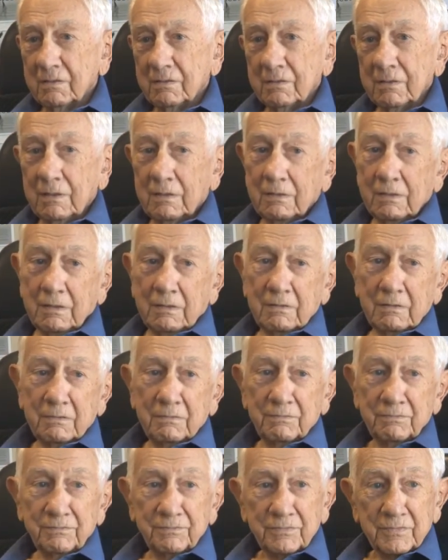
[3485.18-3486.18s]
All right,
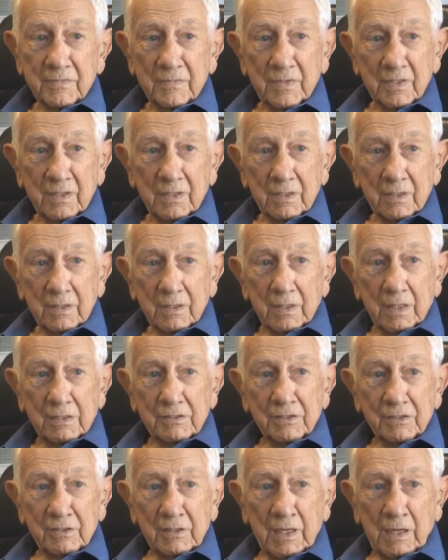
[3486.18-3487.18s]
I
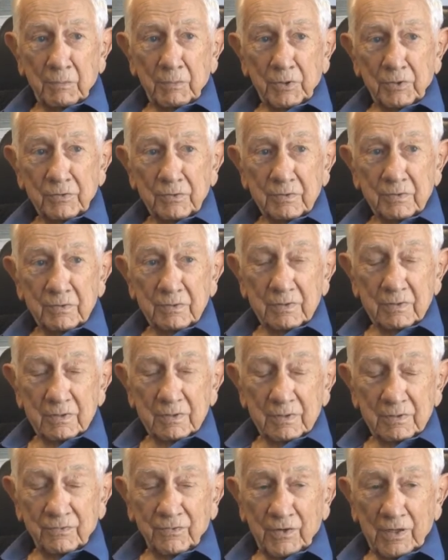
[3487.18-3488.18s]
said, how about
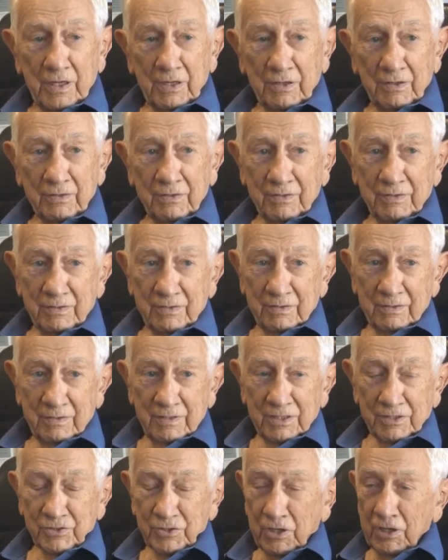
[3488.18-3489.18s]
the fellow
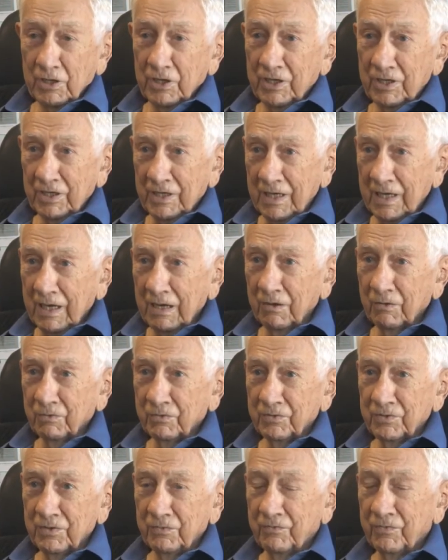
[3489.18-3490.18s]
that's on it now?
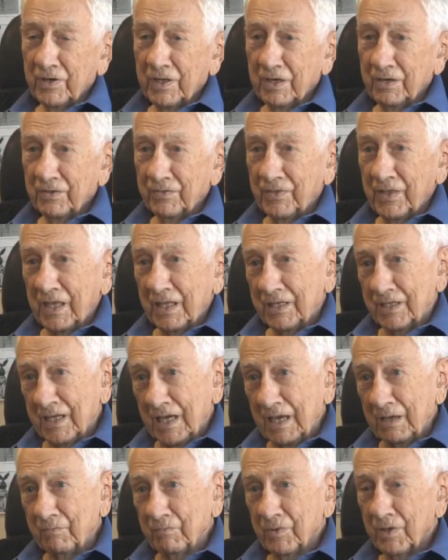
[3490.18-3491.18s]
The fellow at that
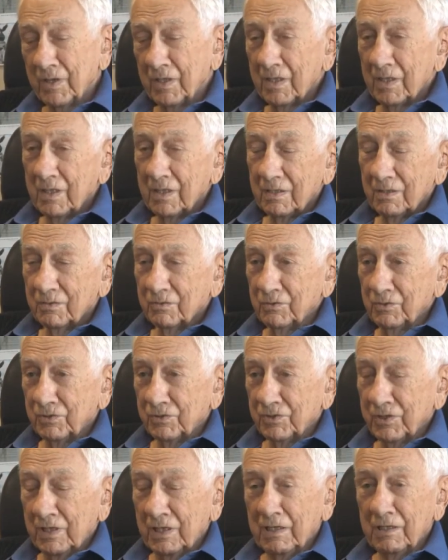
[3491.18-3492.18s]
time
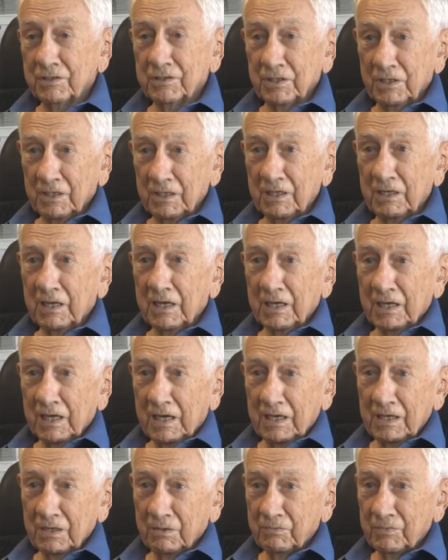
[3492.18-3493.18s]
was elderly like
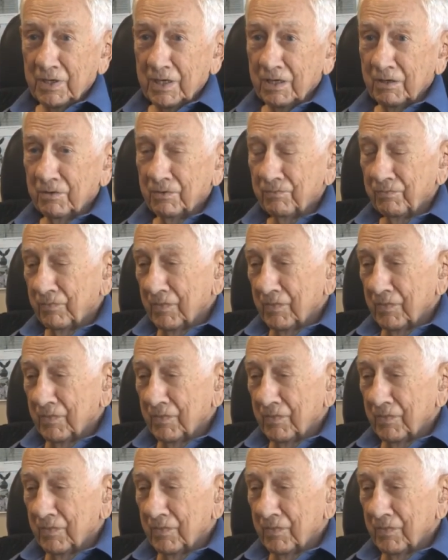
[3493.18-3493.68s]
I am now,